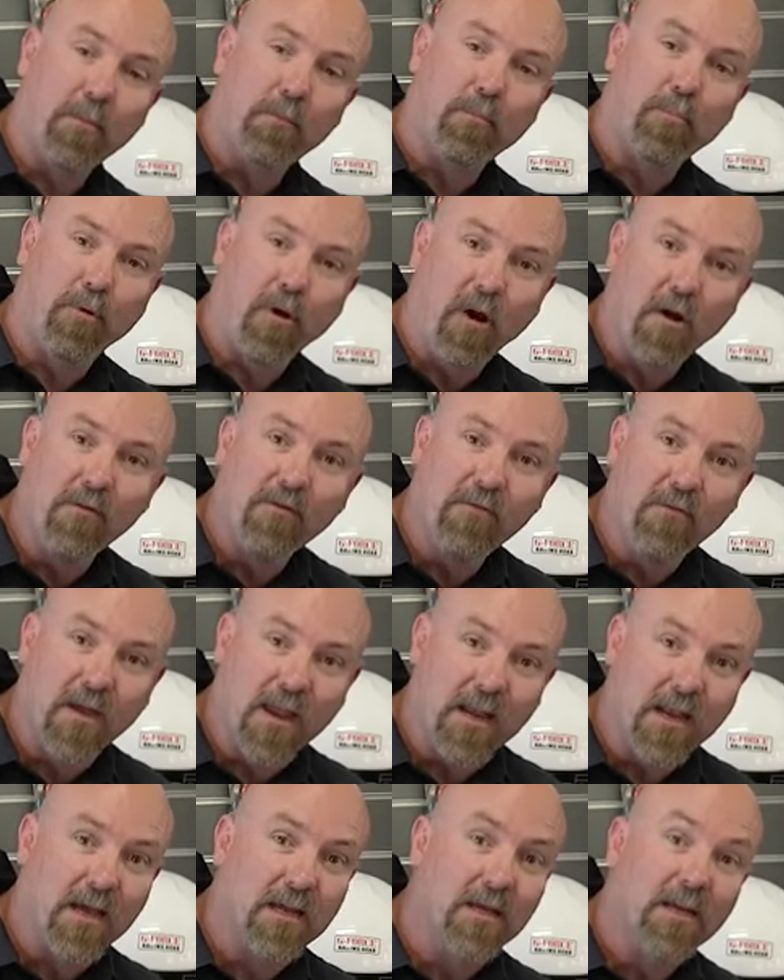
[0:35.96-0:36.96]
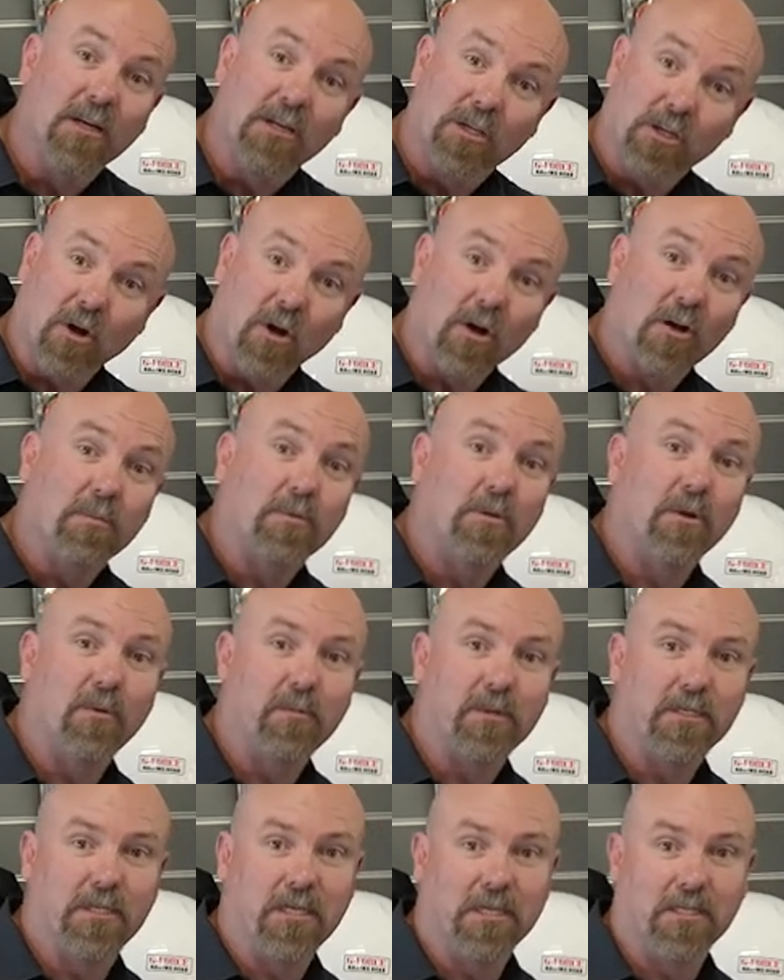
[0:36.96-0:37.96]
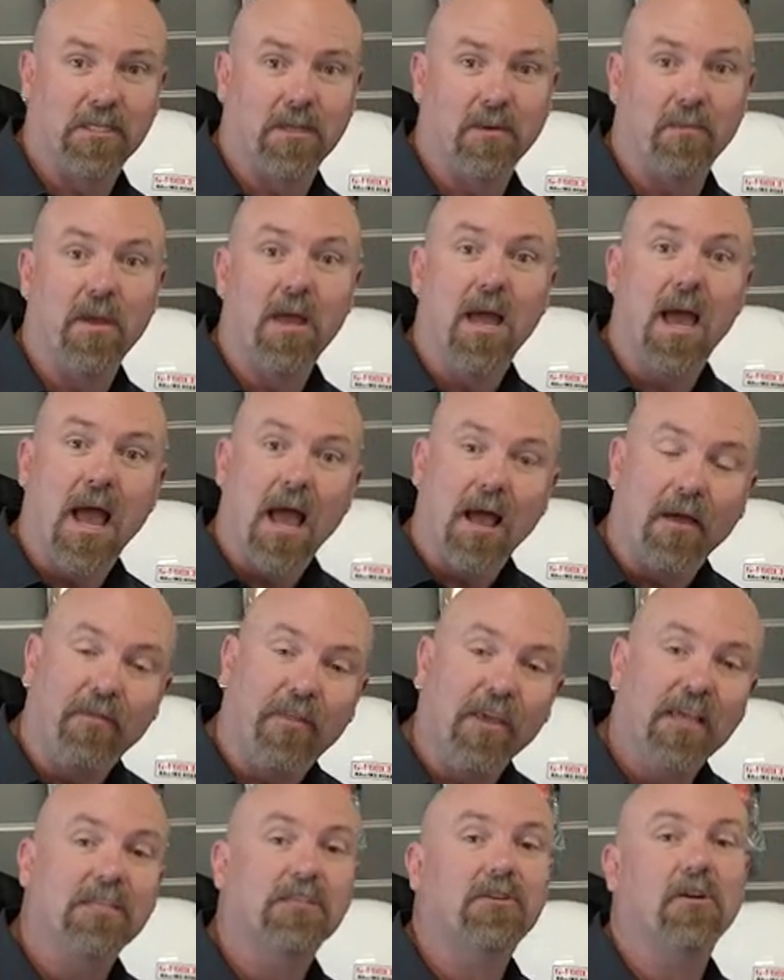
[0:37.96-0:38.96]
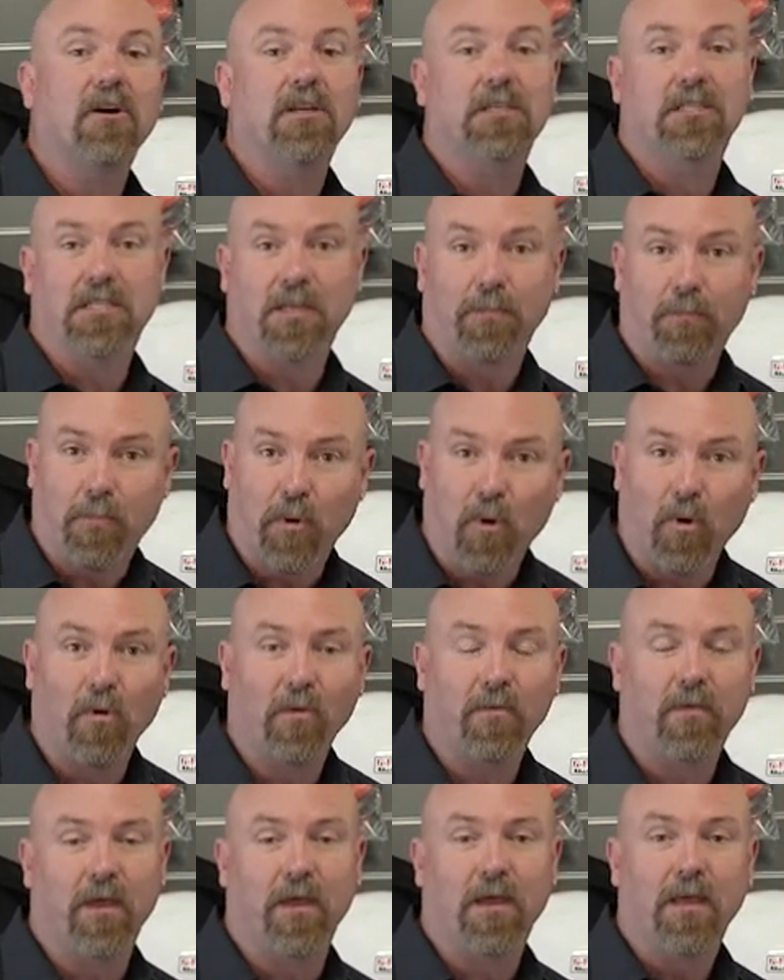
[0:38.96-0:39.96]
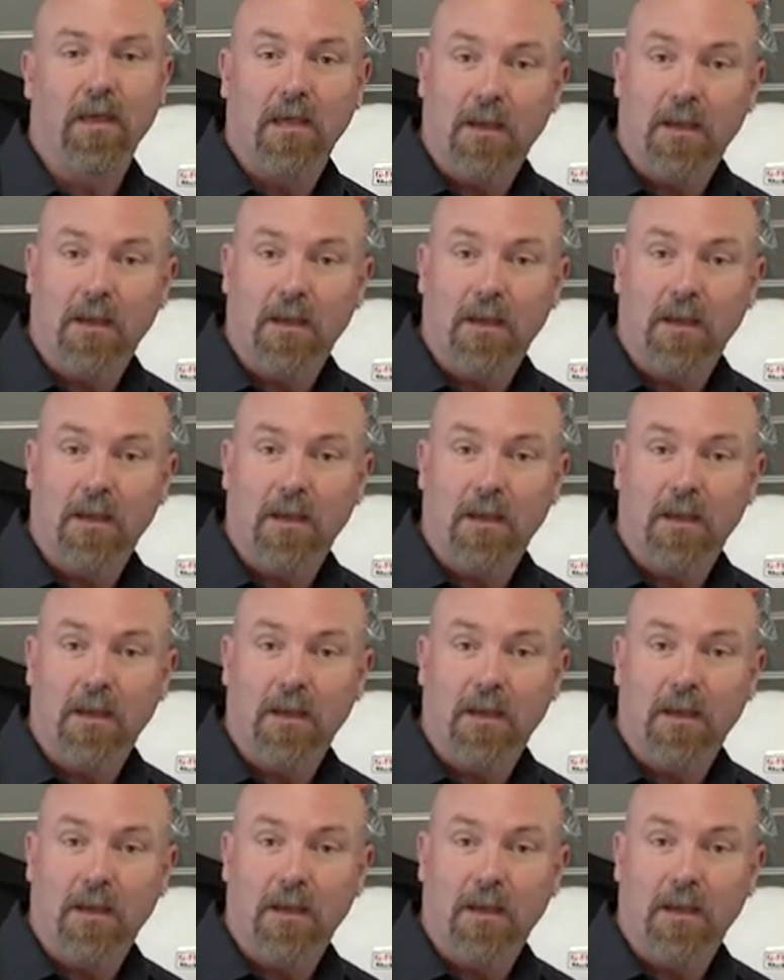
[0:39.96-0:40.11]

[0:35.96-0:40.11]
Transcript: the Profender shock absorber system. These guys support the